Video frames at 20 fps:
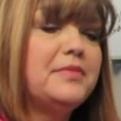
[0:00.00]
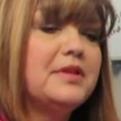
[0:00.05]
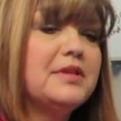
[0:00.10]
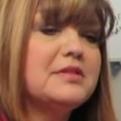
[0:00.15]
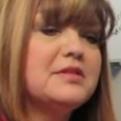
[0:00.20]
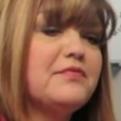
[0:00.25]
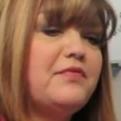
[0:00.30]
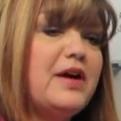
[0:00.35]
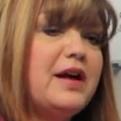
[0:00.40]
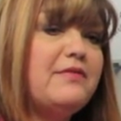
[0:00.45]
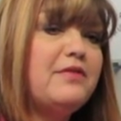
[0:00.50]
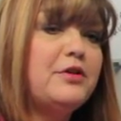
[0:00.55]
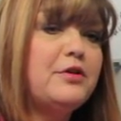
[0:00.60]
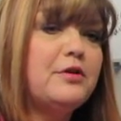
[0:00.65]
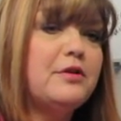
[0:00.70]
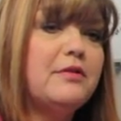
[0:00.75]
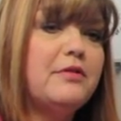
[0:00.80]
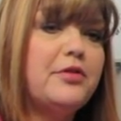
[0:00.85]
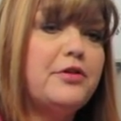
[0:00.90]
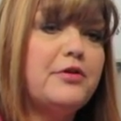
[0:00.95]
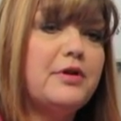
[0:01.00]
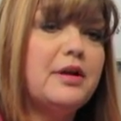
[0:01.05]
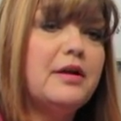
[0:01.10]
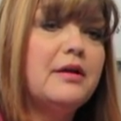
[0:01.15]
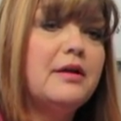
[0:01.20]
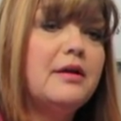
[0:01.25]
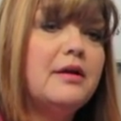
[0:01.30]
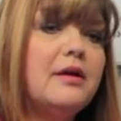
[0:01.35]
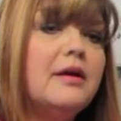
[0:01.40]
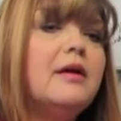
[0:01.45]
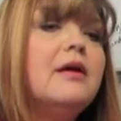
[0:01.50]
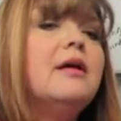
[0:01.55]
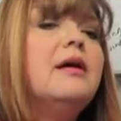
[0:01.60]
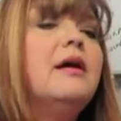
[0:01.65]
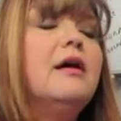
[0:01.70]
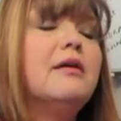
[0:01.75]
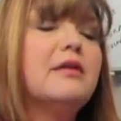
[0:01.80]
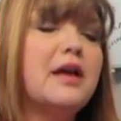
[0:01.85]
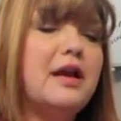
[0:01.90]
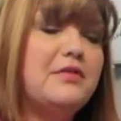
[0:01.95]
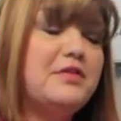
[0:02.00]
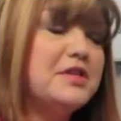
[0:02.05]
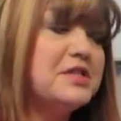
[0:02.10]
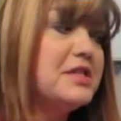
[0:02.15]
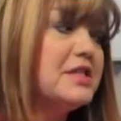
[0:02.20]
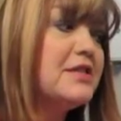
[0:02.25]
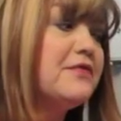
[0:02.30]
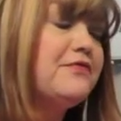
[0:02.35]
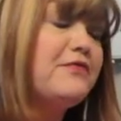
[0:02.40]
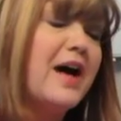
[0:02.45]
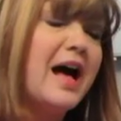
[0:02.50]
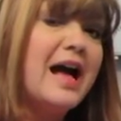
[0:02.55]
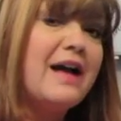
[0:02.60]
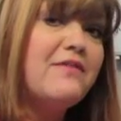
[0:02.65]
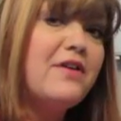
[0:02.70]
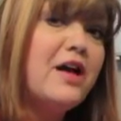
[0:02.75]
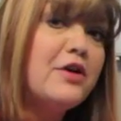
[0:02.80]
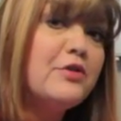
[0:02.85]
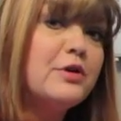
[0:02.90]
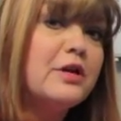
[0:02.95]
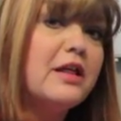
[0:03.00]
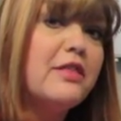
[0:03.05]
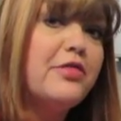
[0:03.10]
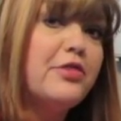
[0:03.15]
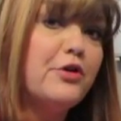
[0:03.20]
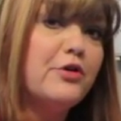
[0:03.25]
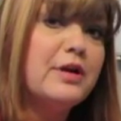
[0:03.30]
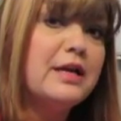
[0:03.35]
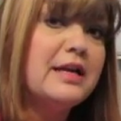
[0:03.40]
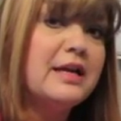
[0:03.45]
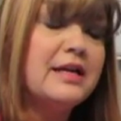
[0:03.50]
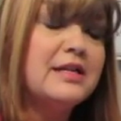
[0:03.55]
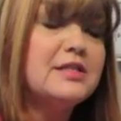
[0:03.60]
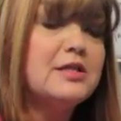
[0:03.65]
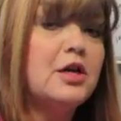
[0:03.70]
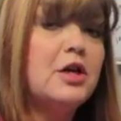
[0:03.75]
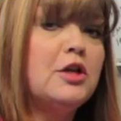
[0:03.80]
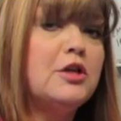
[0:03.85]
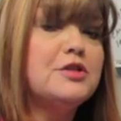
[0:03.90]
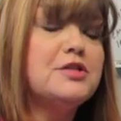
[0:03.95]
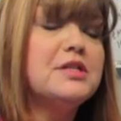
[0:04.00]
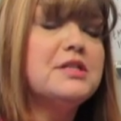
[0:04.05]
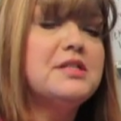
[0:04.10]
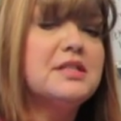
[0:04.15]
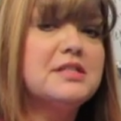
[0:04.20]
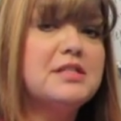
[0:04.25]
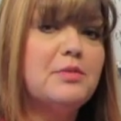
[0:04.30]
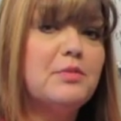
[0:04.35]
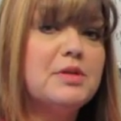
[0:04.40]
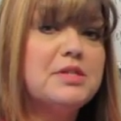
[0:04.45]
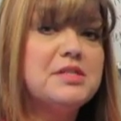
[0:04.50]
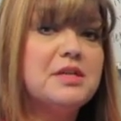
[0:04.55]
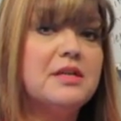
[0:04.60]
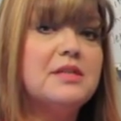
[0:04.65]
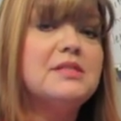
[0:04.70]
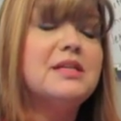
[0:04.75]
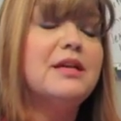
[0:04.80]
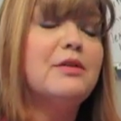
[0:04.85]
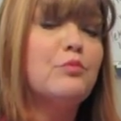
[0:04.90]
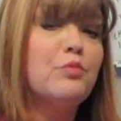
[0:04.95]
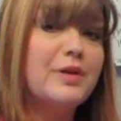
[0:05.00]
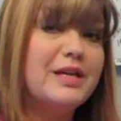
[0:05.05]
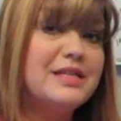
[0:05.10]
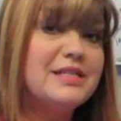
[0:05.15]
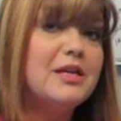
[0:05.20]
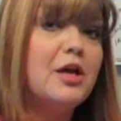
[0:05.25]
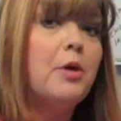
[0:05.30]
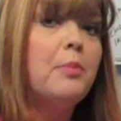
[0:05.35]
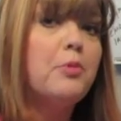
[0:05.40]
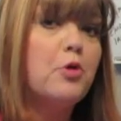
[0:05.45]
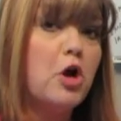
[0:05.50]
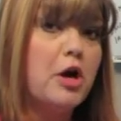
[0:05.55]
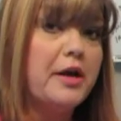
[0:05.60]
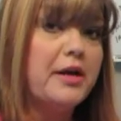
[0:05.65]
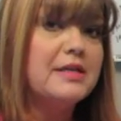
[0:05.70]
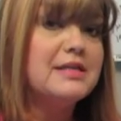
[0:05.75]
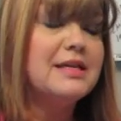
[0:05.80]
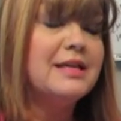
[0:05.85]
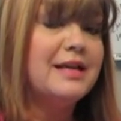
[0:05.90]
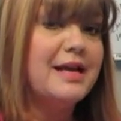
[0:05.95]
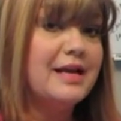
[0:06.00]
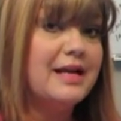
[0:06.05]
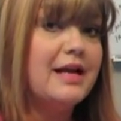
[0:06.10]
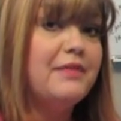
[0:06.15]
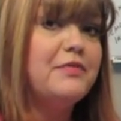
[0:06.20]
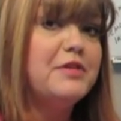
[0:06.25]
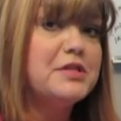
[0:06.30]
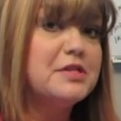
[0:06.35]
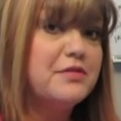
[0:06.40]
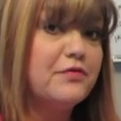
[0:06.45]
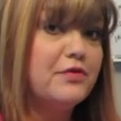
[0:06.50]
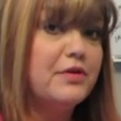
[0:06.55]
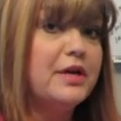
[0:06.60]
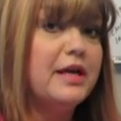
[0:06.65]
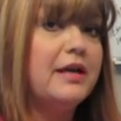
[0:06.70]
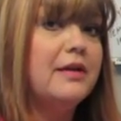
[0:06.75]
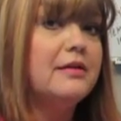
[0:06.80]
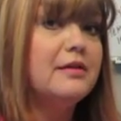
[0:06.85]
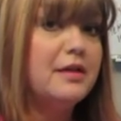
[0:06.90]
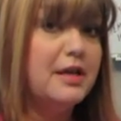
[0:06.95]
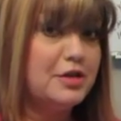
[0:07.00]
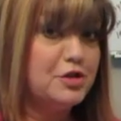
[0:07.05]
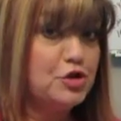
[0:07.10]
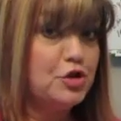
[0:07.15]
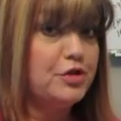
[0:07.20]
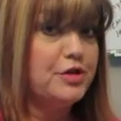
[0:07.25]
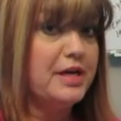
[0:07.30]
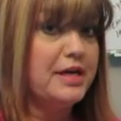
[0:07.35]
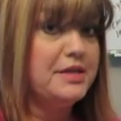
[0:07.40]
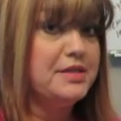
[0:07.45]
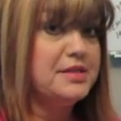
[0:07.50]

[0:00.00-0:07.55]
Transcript: It's $530. Okay, this is $539.61 in retail product, and I got this free yesterday.